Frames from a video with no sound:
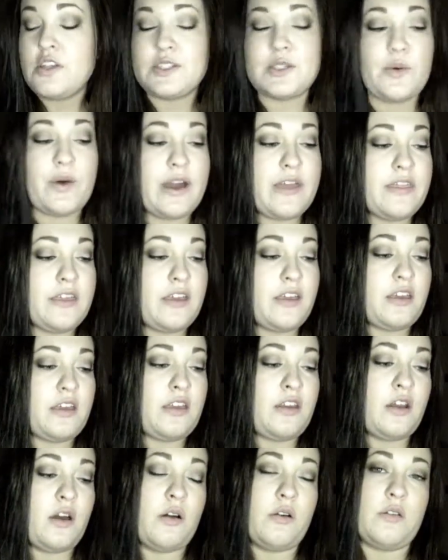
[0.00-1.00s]
So I think,
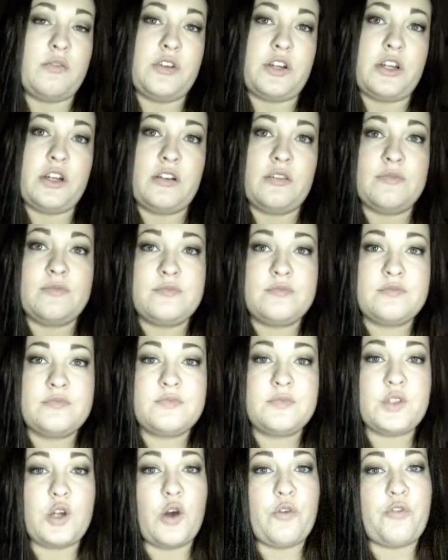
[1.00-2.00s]
if you're going to
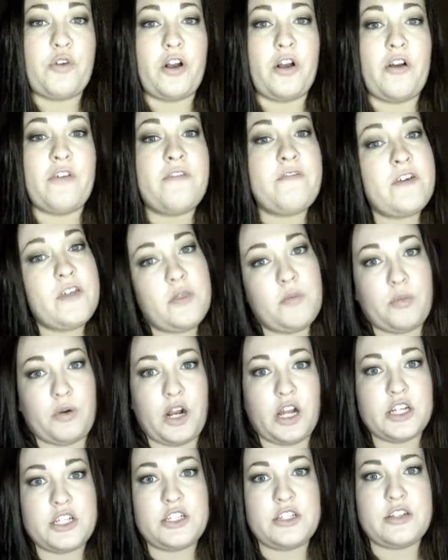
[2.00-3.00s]
go for a 5th
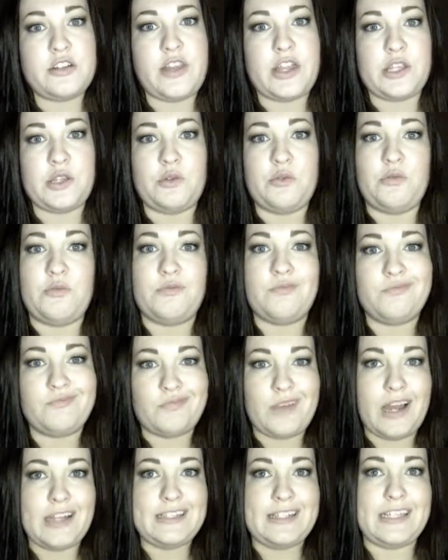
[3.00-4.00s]
brush that
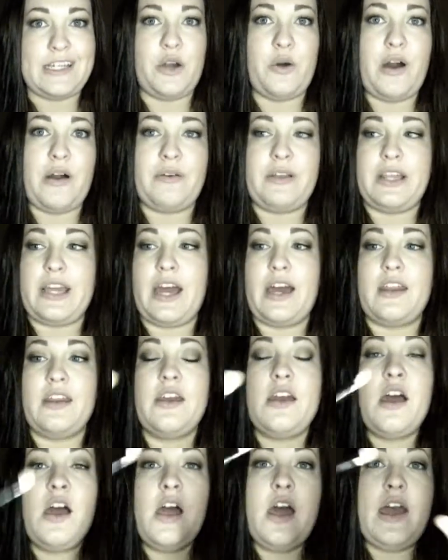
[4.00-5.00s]
I'd say go out and get,
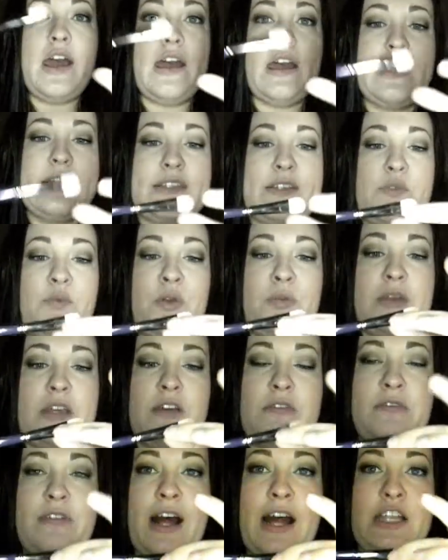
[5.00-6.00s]
it would be
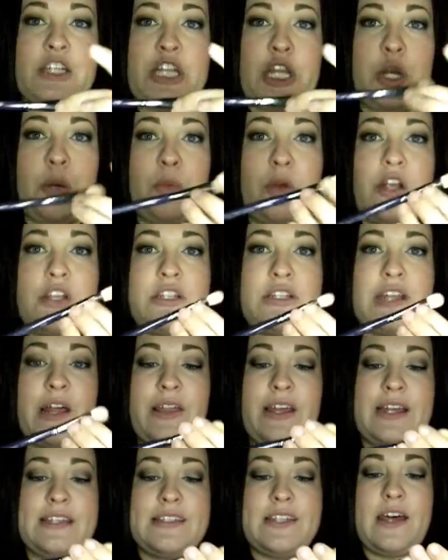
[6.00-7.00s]
a flat shader brush. Now,
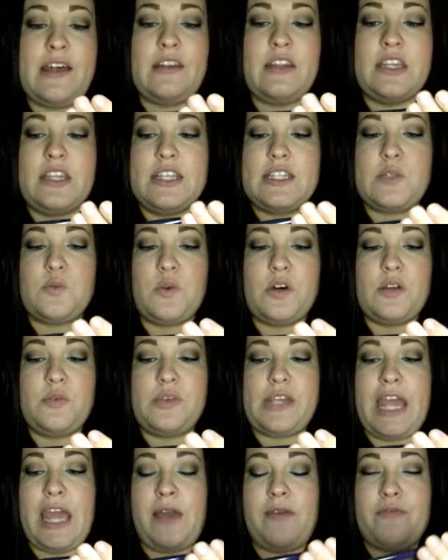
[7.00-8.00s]
like I said, this
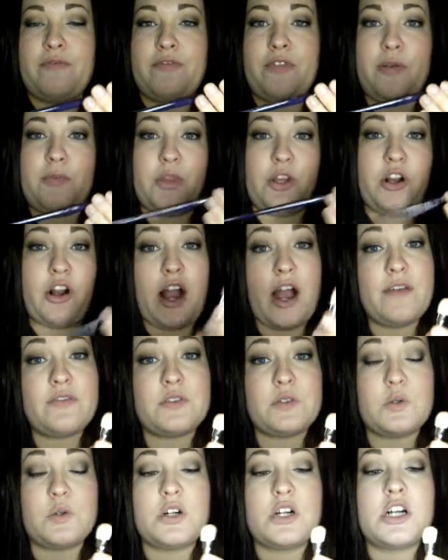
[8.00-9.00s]
one came from the craft
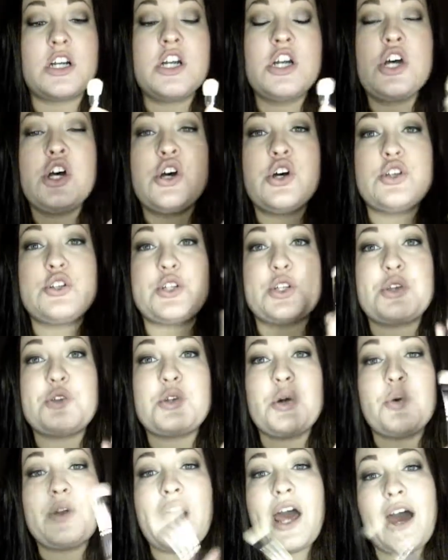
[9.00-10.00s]
store, so you
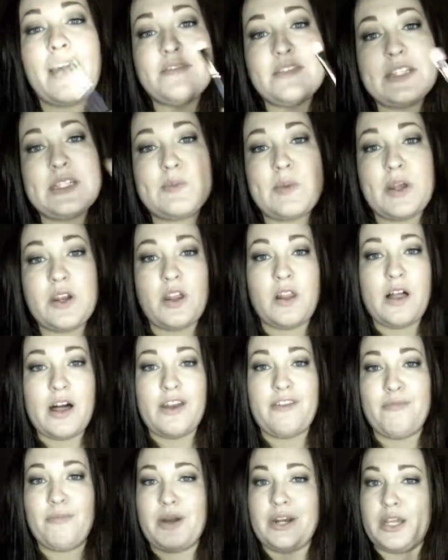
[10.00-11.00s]
don't have to spend a
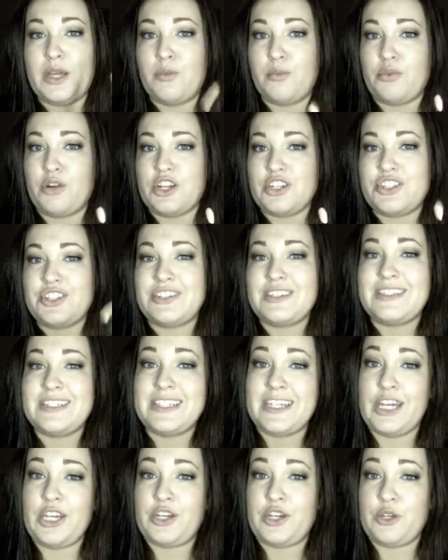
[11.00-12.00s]
lot of money on brushes
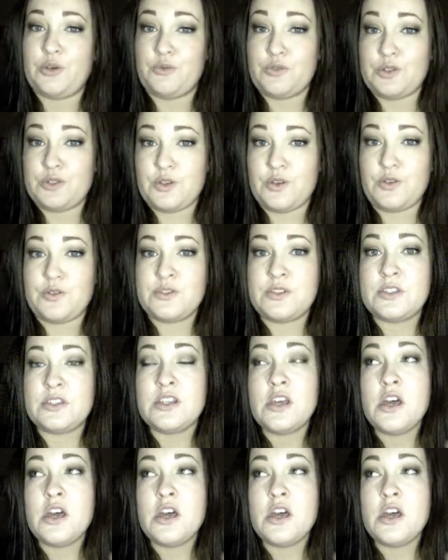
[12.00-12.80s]
to get good results.